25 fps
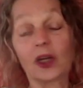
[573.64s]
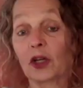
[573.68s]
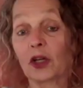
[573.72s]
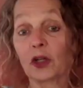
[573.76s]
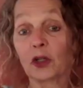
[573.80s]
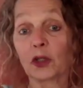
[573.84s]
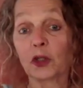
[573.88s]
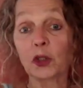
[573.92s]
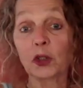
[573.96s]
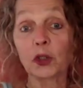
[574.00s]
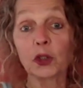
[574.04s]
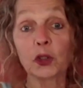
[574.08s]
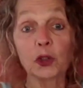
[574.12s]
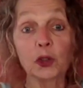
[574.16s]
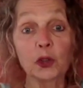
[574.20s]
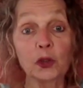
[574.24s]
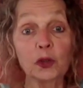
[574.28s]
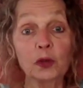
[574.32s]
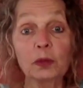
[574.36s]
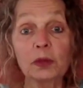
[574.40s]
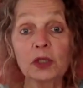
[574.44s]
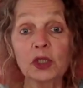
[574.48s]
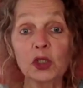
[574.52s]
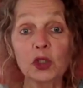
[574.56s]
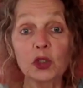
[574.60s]
a
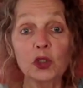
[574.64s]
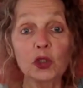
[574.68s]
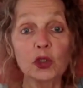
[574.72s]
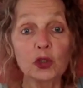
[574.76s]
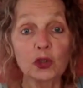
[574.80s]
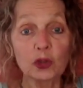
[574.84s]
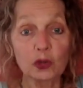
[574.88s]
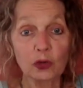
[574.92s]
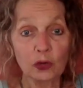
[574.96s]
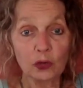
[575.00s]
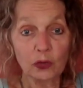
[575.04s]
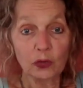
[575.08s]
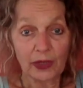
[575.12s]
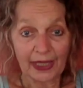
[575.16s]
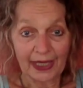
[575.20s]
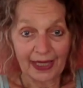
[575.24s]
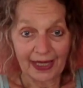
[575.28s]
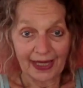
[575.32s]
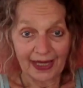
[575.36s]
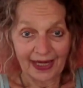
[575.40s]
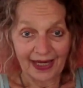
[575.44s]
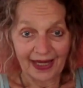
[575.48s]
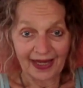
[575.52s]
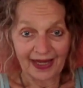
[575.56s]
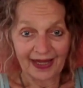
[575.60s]
human
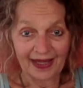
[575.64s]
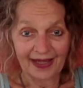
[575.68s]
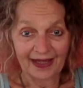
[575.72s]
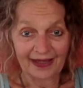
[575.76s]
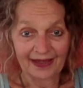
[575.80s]
doing